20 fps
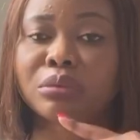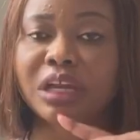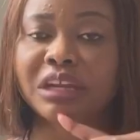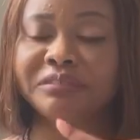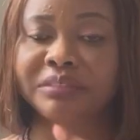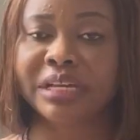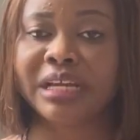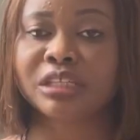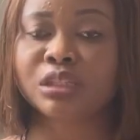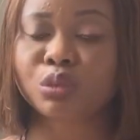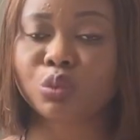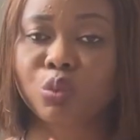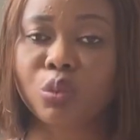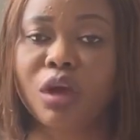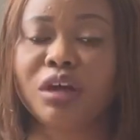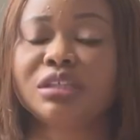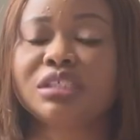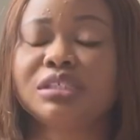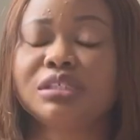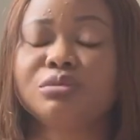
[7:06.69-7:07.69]
if there's
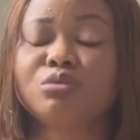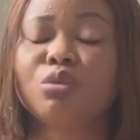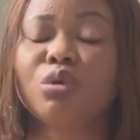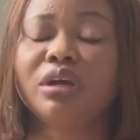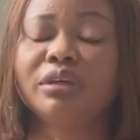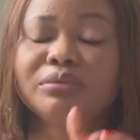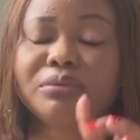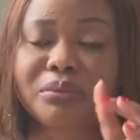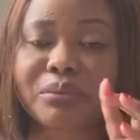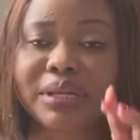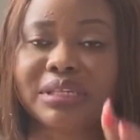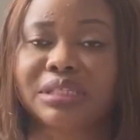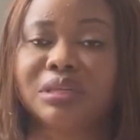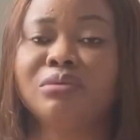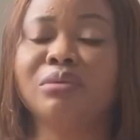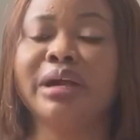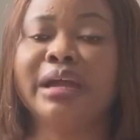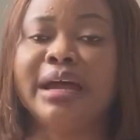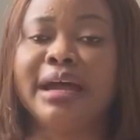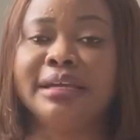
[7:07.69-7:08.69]
one reason
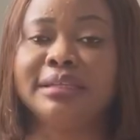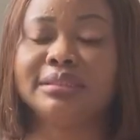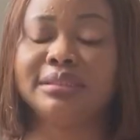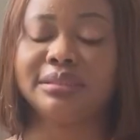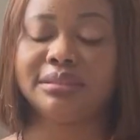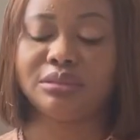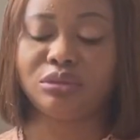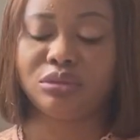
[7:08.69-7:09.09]
why I